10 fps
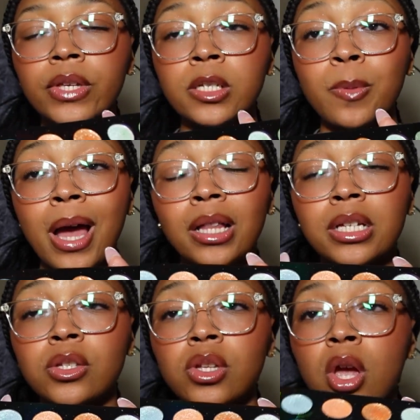These
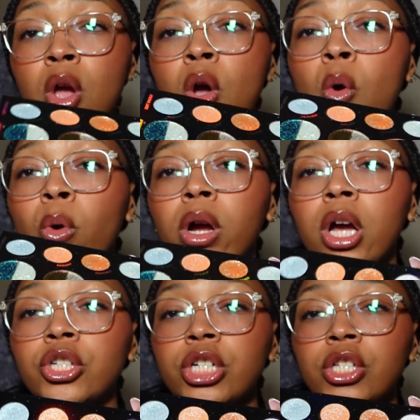palettes were
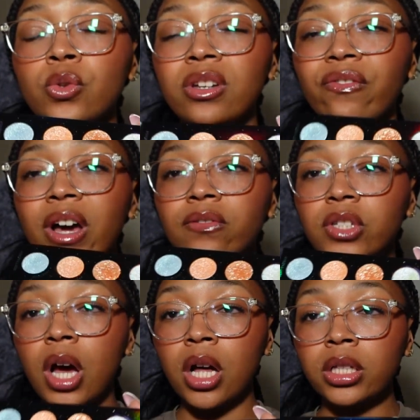
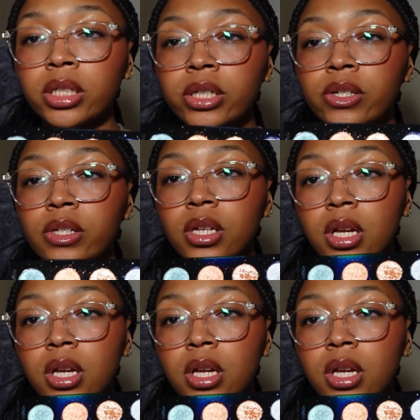$125.